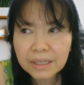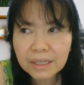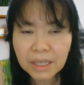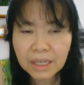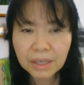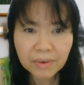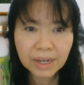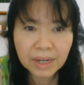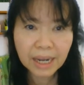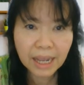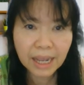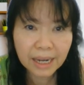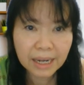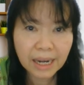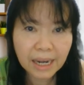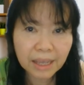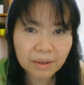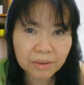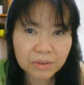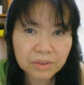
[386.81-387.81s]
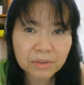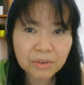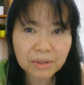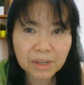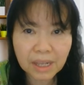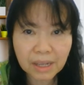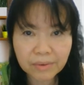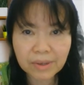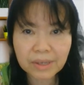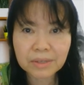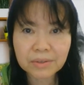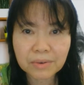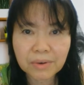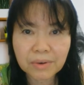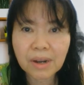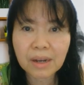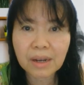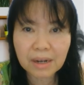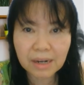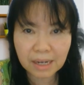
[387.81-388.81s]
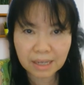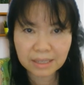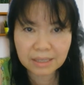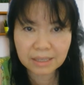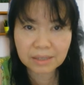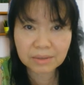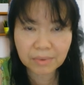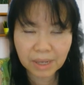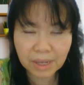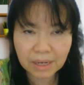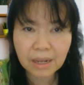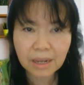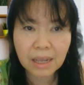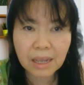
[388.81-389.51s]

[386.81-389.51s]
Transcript: Even at night also they have extra class when